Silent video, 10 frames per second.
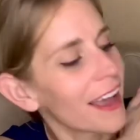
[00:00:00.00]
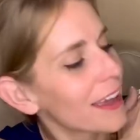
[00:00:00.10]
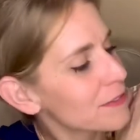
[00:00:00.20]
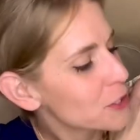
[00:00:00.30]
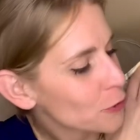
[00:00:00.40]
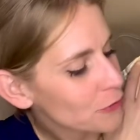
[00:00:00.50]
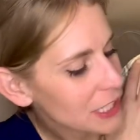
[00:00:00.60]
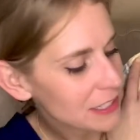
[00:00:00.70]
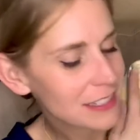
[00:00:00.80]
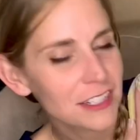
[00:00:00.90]
I have two of
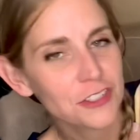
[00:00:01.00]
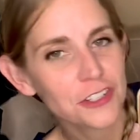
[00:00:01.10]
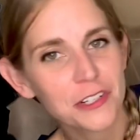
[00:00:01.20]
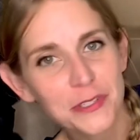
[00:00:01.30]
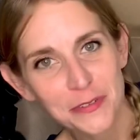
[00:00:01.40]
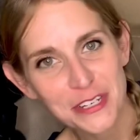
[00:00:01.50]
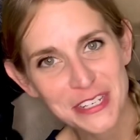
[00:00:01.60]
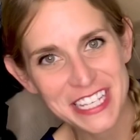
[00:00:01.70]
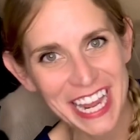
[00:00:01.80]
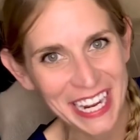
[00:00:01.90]
these t-shirts
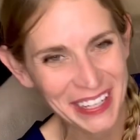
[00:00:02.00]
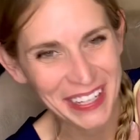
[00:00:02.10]
for sale.